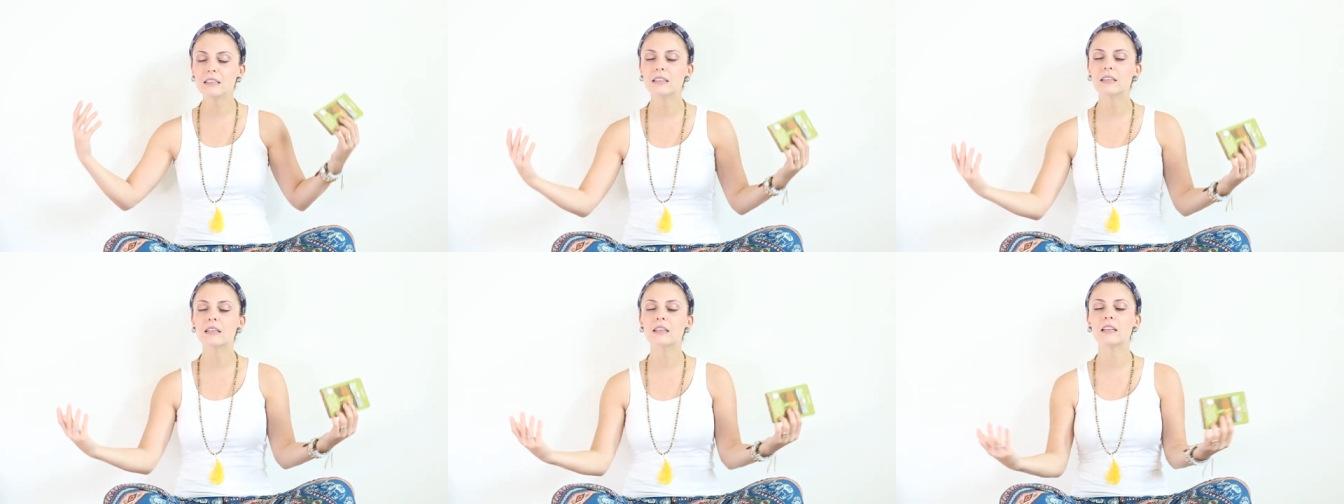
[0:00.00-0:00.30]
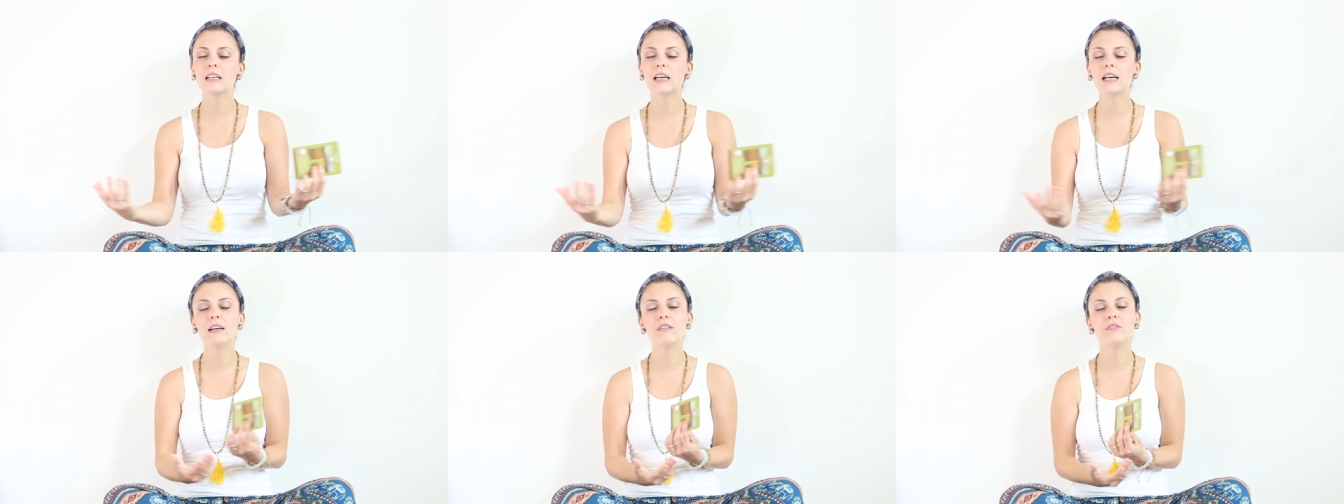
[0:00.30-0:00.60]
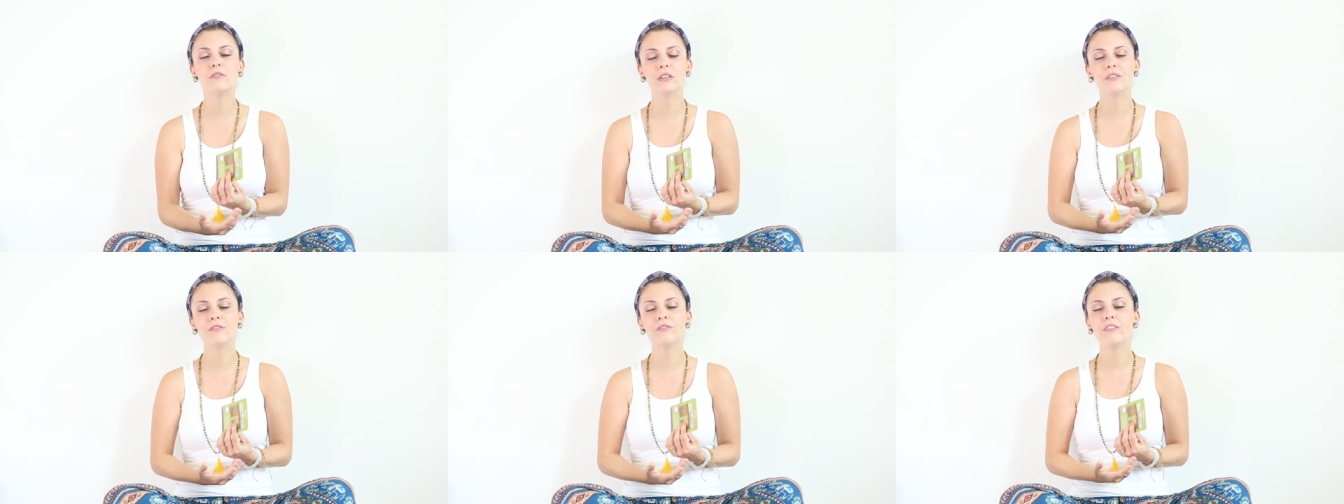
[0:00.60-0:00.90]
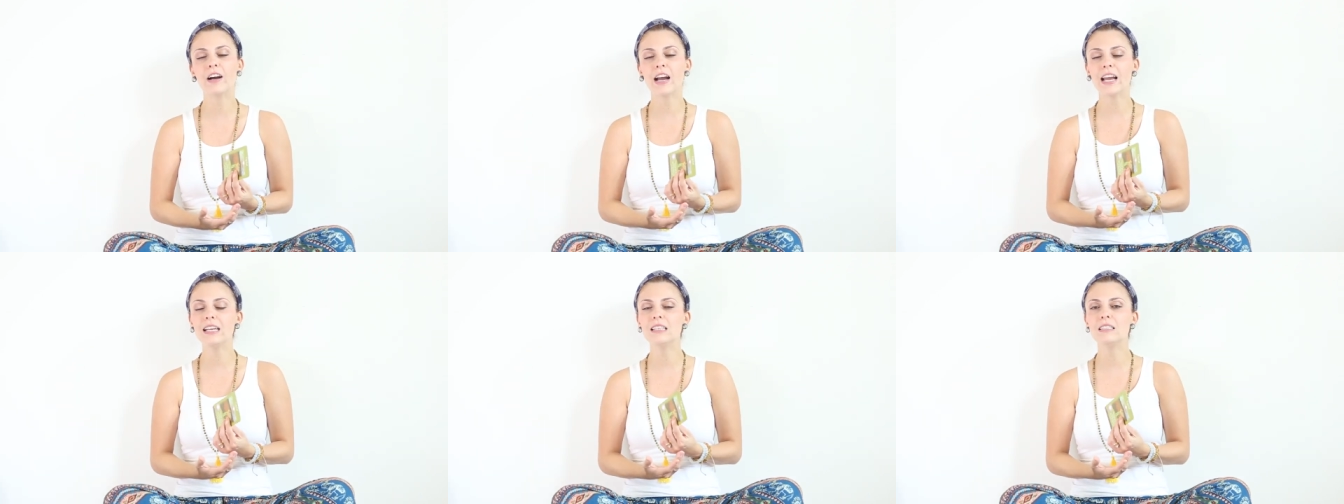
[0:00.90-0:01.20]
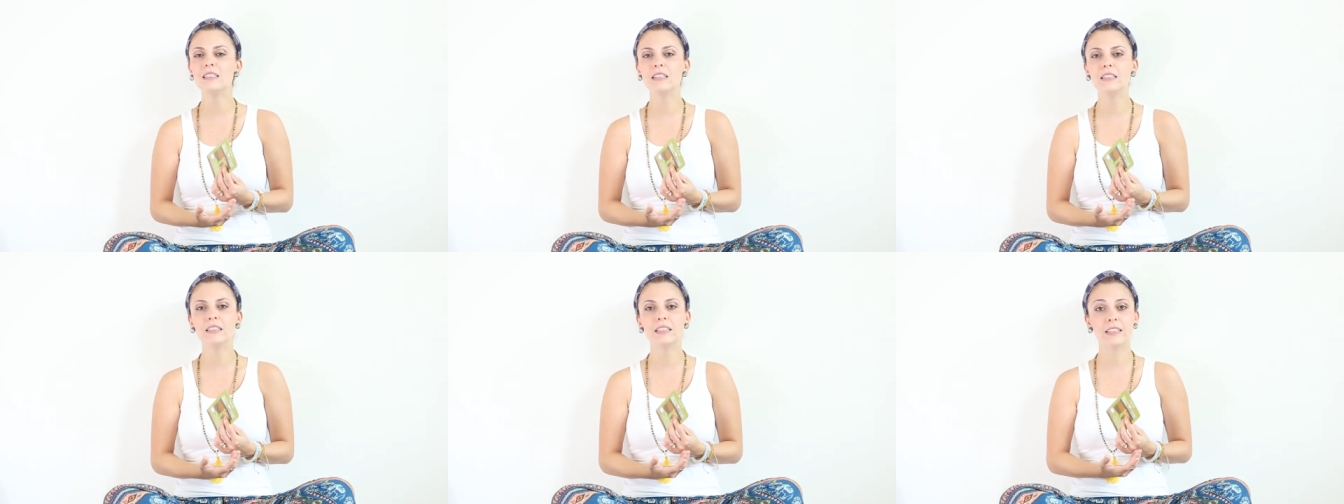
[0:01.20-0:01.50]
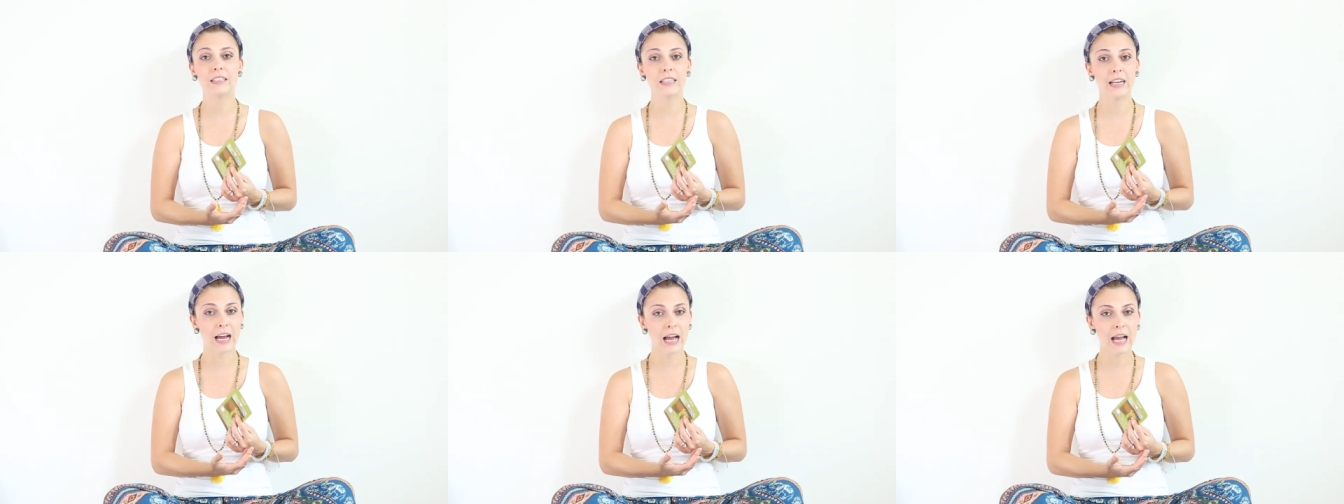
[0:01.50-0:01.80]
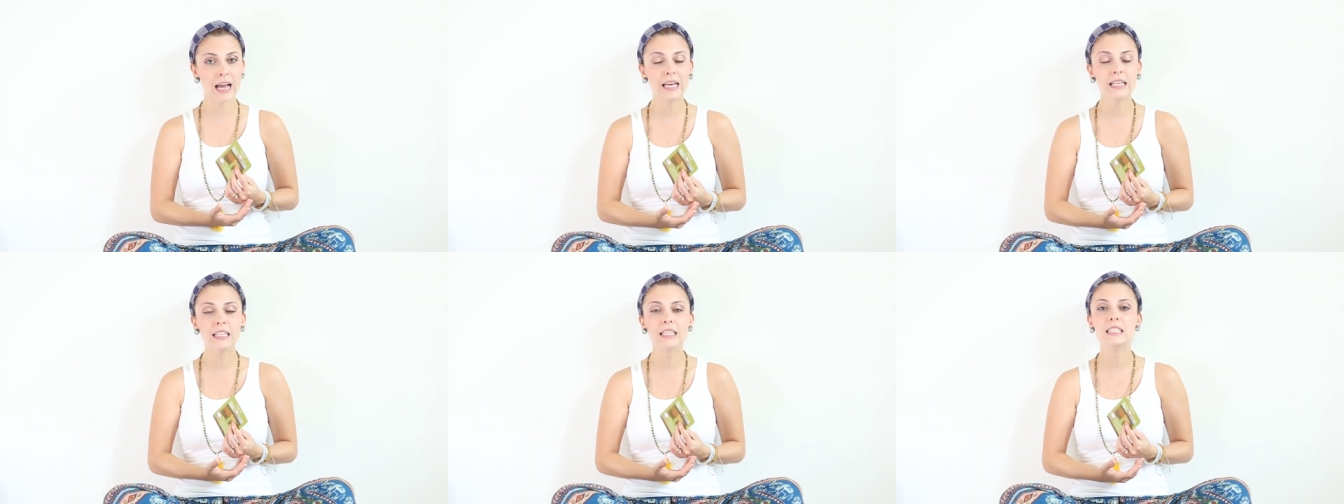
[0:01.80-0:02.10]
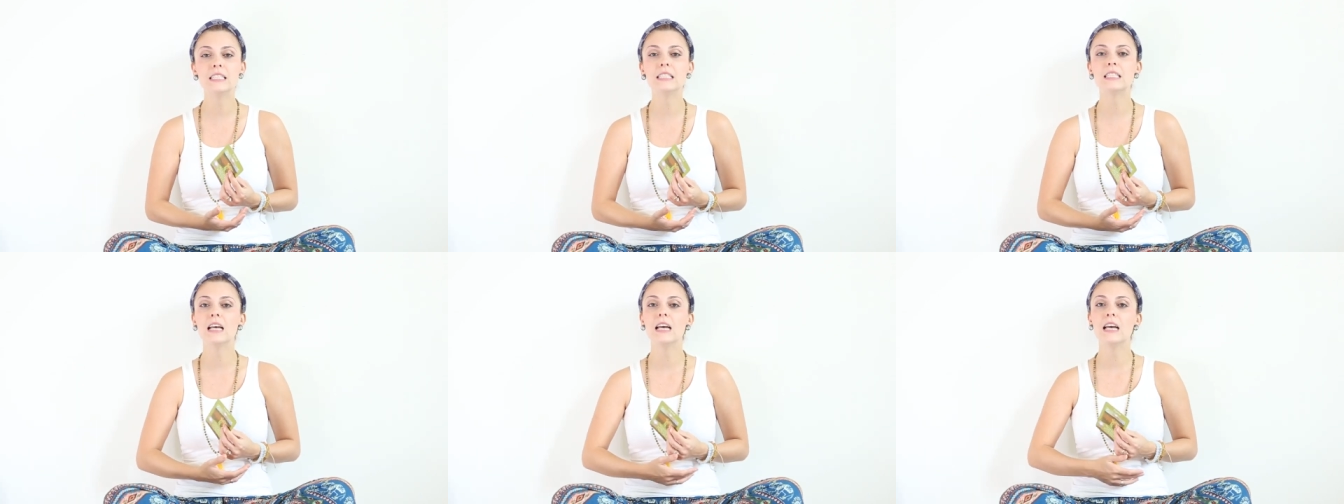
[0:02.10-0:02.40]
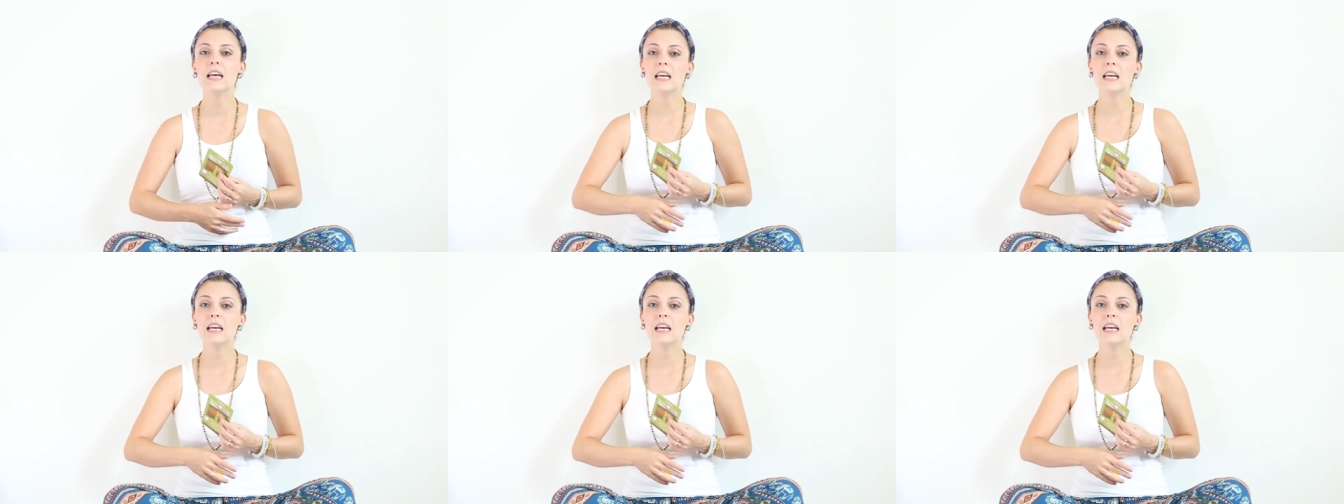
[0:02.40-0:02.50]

their love, inviting their guidance,